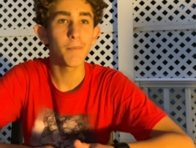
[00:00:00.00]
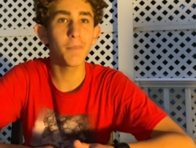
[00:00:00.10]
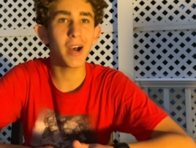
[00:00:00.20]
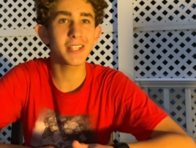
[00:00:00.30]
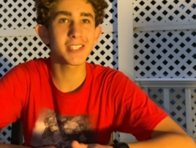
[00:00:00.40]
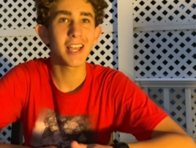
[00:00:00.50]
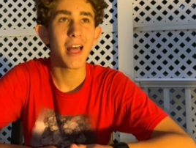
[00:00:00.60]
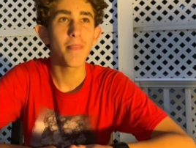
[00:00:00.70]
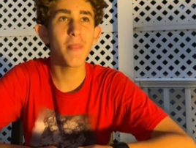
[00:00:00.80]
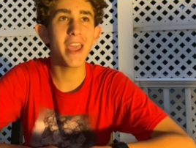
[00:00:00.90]
But
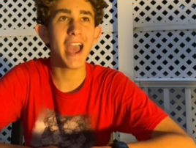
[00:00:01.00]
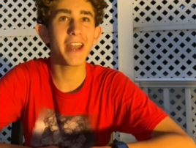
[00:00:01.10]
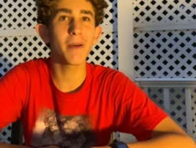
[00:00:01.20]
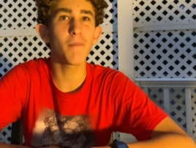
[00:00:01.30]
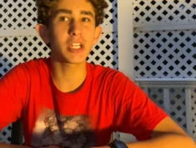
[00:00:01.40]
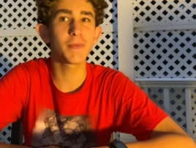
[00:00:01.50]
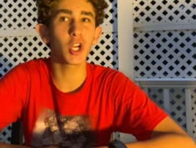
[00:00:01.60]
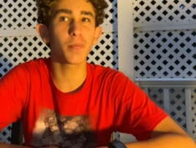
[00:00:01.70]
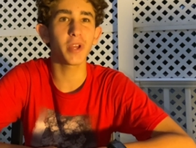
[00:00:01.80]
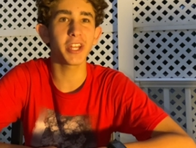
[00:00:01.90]
they had a much
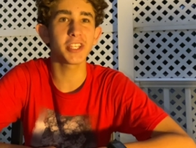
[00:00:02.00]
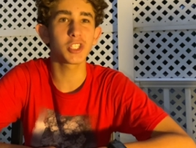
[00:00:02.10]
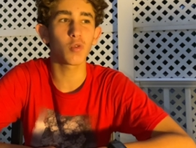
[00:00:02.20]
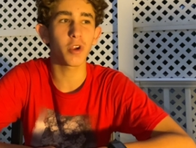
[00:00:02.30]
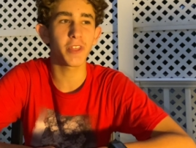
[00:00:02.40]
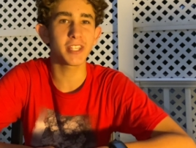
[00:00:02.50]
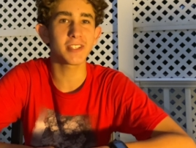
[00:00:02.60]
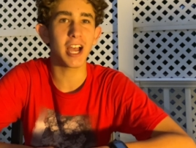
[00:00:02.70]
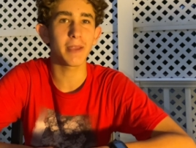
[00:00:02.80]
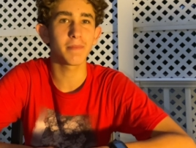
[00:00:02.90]
bigger plan in store this
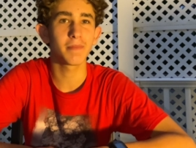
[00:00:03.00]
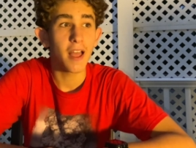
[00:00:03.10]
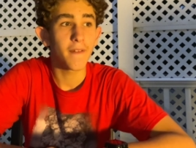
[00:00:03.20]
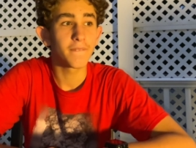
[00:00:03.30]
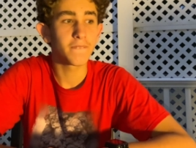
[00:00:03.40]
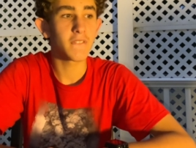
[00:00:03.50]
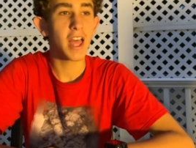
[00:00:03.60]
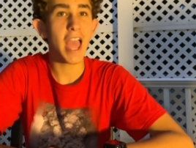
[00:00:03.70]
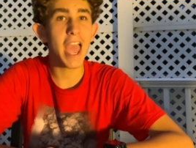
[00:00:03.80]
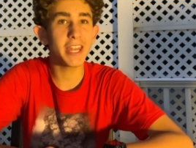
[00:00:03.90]
time.
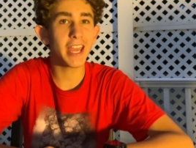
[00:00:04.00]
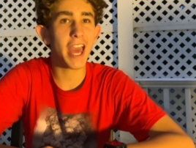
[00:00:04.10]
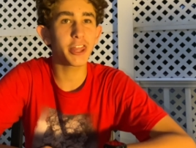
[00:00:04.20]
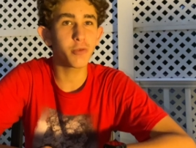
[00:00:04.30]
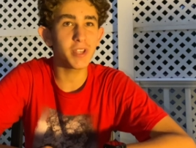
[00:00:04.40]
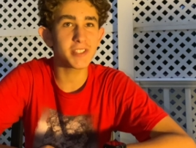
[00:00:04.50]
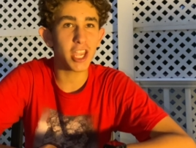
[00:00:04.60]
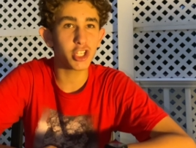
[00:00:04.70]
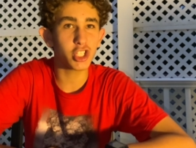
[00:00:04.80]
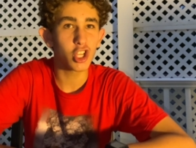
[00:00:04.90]
And it had three
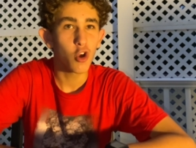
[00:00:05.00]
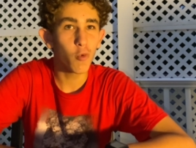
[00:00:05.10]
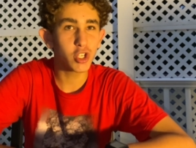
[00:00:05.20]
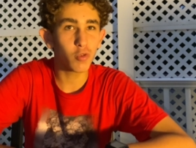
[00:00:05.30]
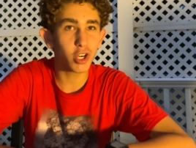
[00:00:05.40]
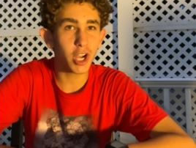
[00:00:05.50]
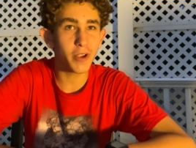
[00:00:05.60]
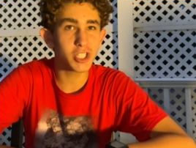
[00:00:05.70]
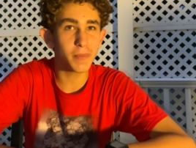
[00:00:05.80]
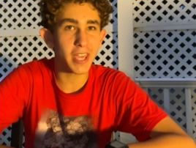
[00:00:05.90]
stages, which were
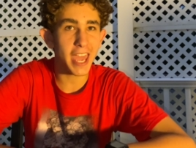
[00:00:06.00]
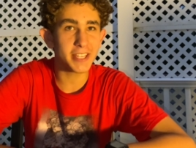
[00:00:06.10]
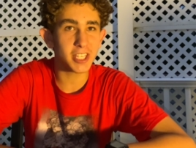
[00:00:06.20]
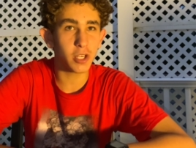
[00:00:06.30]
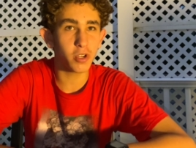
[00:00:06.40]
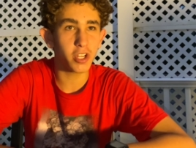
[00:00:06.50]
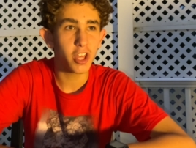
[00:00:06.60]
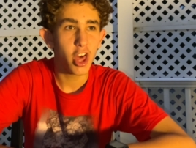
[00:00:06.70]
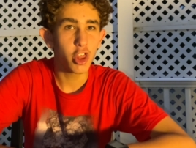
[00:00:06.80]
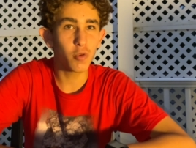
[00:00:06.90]
going to be executed
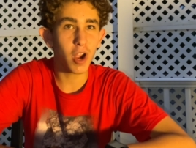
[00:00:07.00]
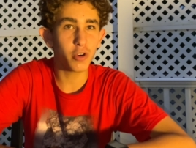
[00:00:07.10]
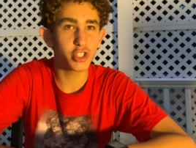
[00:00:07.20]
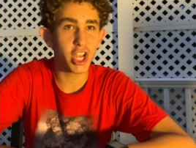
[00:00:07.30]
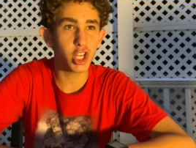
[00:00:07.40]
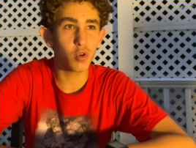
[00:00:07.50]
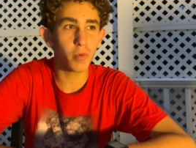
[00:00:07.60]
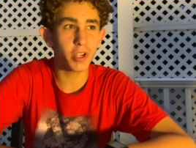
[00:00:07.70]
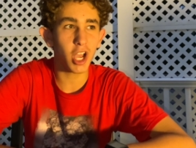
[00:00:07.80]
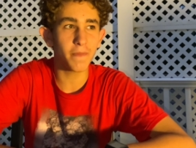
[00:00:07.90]
throughout
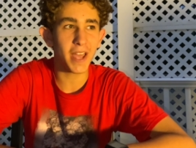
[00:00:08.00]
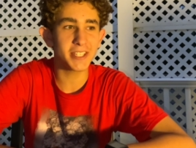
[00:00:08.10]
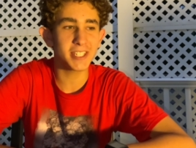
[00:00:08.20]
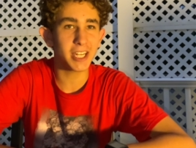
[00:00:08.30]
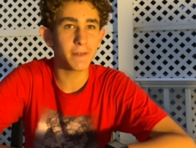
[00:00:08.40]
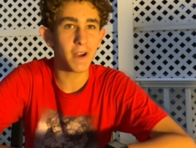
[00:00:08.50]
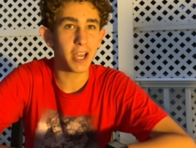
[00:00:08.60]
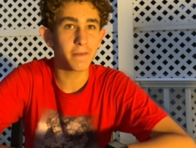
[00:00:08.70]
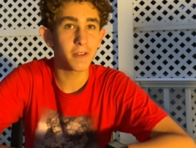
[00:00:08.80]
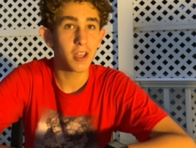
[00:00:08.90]
January of 1995.